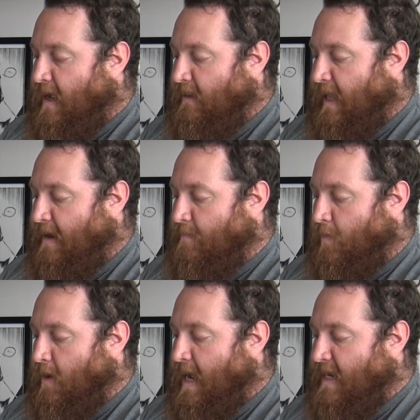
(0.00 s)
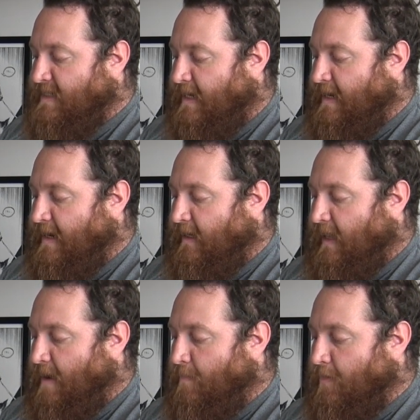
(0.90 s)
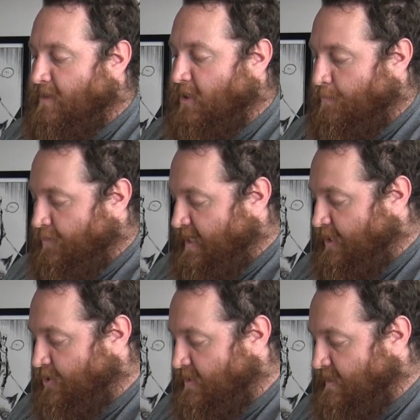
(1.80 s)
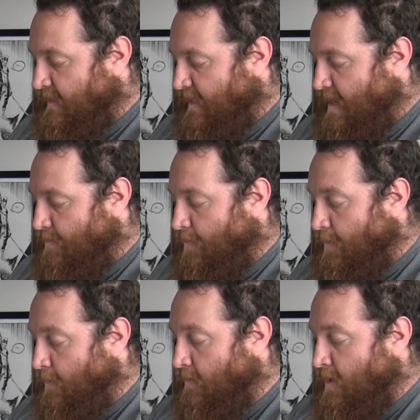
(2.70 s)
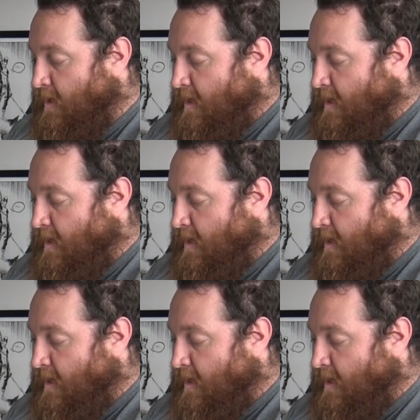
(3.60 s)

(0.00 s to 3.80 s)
a lot more eyes on it, and a lot more interpretations, and a lot more